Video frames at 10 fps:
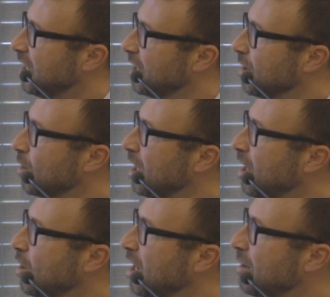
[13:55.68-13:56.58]
and
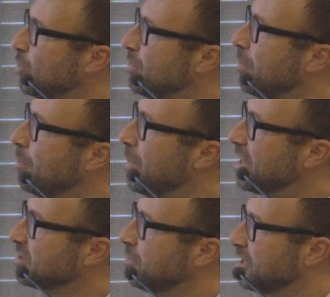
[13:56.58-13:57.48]
how can we
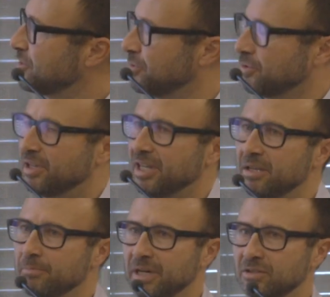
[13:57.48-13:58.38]
best measure the
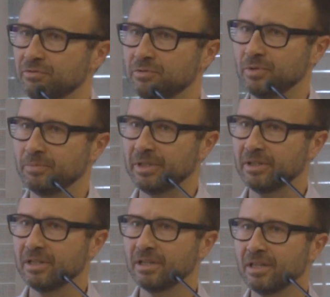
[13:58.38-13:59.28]
impact of treatment.
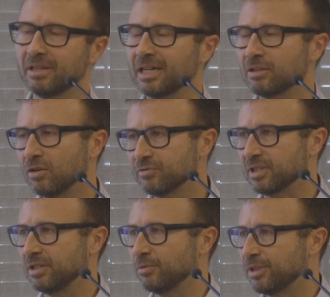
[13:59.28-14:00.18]
That
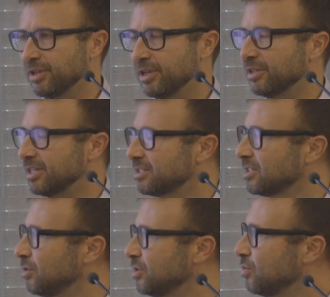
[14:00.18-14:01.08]
obviously we think that's
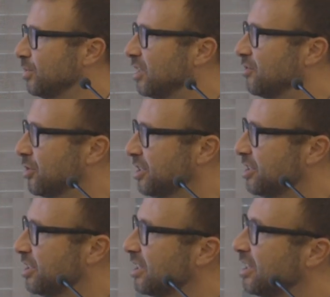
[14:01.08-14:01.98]
going to be
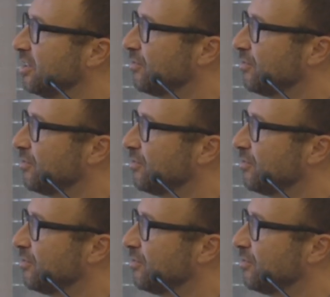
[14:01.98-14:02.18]
leveraging in the